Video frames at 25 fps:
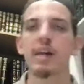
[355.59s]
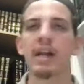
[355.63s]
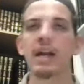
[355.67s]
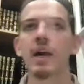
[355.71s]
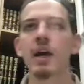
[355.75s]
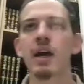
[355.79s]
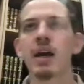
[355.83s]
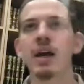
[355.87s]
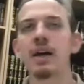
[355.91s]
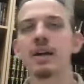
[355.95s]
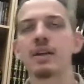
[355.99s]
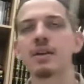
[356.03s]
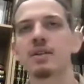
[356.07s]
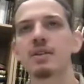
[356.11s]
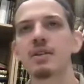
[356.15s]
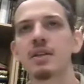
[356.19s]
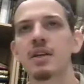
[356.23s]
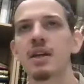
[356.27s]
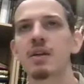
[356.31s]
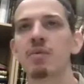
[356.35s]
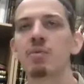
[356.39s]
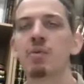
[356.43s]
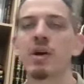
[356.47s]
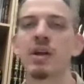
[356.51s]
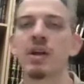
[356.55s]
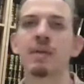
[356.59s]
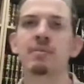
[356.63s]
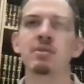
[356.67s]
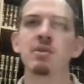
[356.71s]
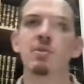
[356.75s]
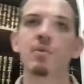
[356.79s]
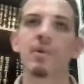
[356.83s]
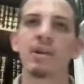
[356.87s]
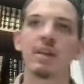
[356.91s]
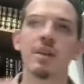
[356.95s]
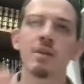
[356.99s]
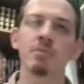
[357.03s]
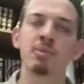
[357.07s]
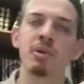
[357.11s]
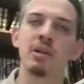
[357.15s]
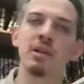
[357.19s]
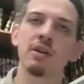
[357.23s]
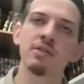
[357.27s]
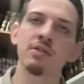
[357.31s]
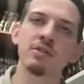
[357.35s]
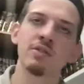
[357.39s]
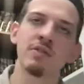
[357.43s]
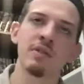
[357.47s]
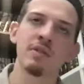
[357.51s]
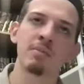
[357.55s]
And he went up to one of the
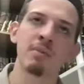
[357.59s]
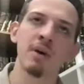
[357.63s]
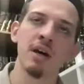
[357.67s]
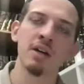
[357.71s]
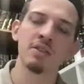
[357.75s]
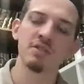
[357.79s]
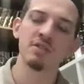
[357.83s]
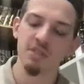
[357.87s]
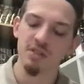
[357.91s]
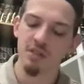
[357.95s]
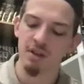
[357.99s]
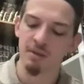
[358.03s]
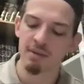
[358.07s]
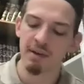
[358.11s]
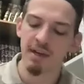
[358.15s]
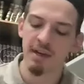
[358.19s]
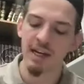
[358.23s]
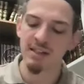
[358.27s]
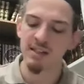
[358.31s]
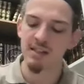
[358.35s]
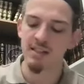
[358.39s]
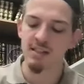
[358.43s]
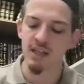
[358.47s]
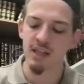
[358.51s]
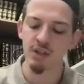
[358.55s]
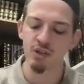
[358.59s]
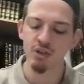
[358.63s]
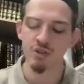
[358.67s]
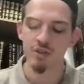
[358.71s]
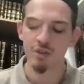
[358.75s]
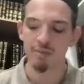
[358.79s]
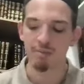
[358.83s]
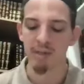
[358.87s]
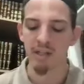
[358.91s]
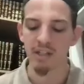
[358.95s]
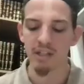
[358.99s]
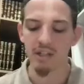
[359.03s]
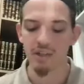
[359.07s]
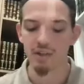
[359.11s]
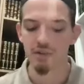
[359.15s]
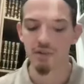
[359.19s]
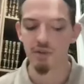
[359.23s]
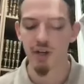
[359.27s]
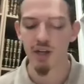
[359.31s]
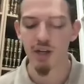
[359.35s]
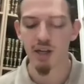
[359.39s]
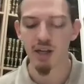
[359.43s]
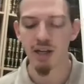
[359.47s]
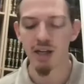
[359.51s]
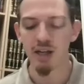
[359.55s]
pillars of the mosque and he began to teach his opinion,
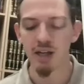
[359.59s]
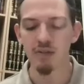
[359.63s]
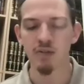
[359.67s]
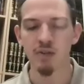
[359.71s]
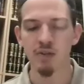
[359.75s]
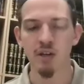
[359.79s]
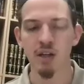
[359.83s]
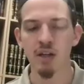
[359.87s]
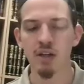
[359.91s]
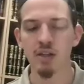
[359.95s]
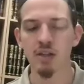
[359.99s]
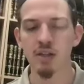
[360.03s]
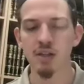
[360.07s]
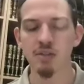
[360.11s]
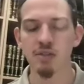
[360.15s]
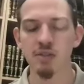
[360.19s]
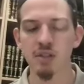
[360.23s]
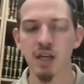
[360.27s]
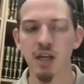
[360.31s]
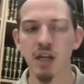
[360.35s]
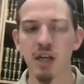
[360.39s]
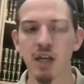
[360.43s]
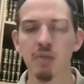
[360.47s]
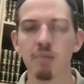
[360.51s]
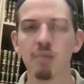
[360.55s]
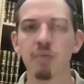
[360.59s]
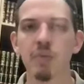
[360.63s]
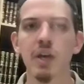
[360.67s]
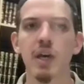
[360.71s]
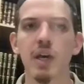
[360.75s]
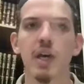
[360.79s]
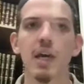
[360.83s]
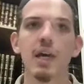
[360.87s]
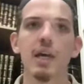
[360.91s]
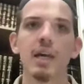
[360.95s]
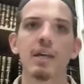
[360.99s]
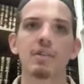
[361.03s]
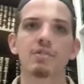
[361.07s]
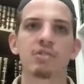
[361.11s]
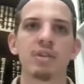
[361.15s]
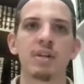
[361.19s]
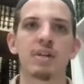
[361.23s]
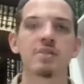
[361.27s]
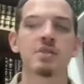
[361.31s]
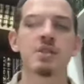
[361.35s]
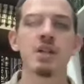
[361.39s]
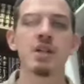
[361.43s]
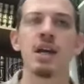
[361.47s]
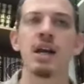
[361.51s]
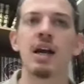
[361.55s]
right? Kind of and saying it. So
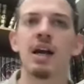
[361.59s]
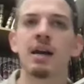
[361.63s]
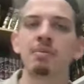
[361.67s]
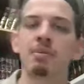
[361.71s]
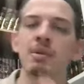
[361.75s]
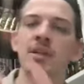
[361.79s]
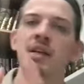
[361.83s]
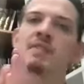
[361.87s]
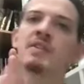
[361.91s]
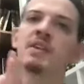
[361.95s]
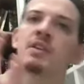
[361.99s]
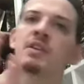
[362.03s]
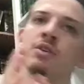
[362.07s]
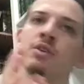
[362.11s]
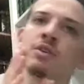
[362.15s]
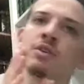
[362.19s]
he's saying, I believe that